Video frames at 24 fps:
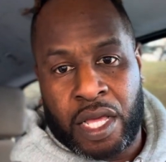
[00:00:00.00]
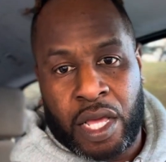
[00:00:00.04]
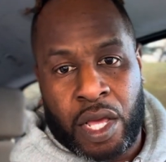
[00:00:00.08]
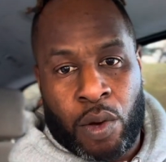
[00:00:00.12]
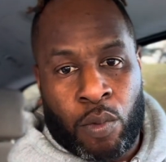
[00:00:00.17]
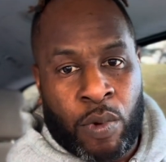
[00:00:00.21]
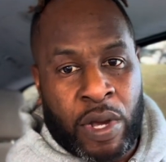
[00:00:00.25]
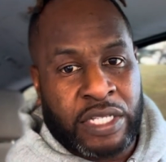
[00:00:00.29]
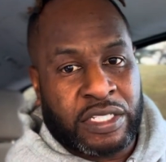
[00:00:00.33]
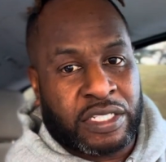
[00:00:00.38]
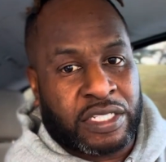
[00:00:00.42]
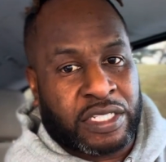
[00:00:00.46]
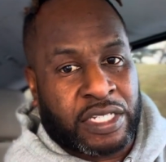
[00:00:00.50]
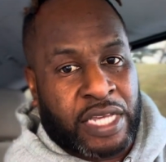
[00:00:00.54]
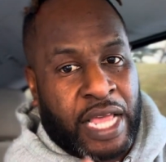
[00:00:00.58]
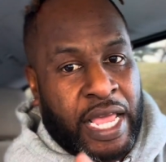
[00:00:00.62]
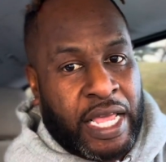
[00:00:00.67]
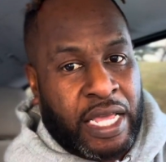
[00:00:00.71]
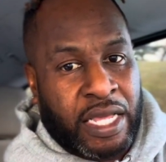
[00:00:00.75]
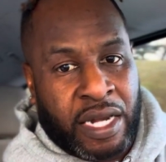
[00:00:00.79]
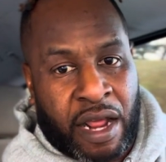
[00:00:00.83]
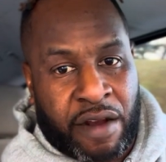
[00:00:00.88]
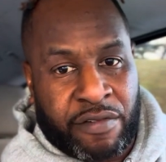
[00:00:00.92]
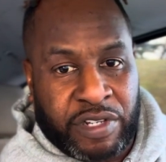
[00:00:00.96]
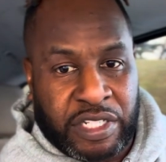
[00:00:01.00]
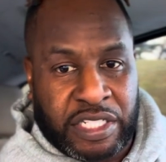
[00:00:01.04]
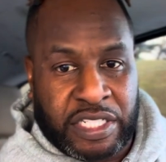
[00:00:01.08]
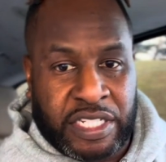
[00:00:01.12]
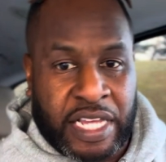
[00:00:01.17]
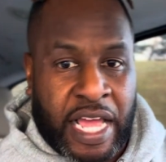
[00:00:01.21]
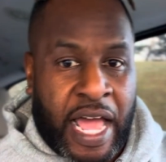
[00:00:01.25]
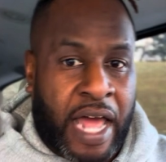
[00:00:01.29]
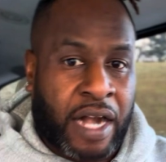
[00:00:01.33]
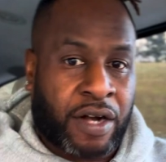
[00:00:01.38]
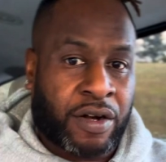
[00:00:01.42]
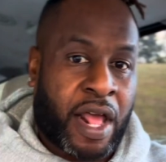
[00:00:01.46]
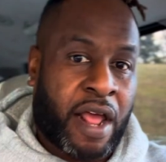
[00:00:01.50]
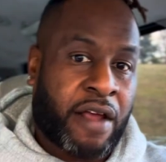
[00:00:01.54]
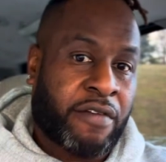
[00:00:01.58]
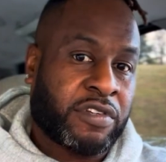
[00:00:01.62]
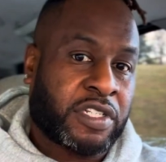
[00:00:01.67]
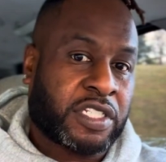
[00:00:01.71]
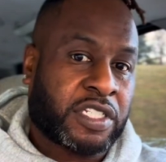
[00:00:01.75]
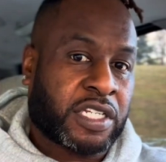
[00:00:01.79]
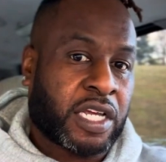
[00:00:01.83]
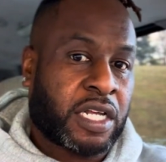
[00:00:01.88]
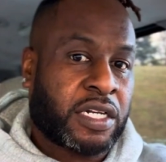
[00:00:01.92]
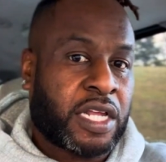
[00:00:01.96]
went skating every Saturday. Every
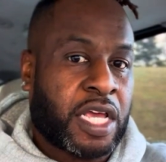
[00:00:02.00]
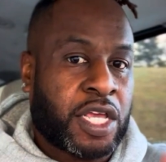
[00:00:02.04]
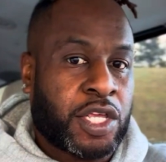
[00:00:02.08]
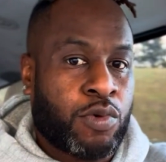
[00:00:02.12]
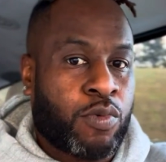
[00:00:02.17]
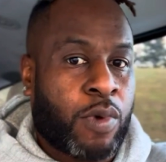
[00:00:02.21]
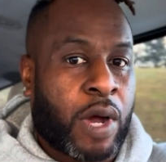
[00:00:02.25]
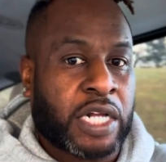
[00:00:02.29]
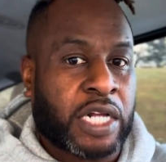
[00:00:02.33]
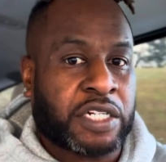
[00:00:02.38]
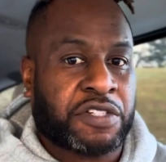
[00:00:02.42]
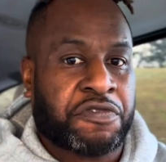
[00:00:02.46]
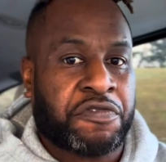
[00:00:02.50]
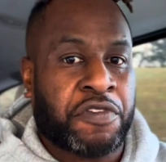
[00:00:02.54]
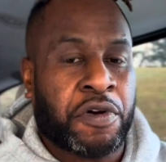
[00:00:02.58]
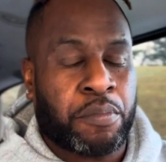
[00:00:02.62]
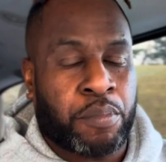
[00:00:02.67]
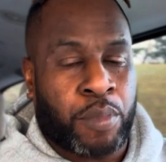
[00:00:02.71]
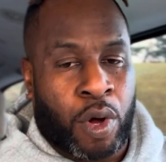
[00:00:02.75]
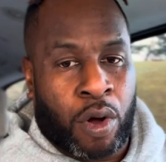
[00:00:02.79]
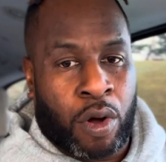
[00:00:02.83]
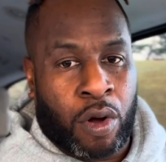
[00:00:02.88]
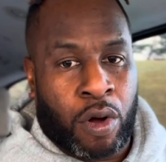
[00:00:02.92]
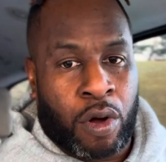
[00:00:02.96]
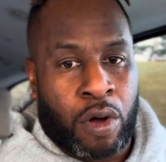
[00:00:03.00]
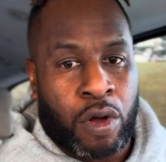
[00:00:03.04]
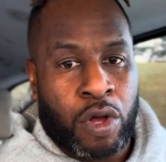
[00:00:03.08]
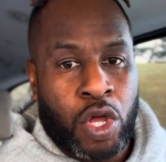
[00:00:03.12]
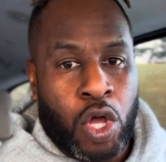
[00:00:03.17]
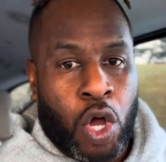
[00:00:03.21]
Sunday you watch football.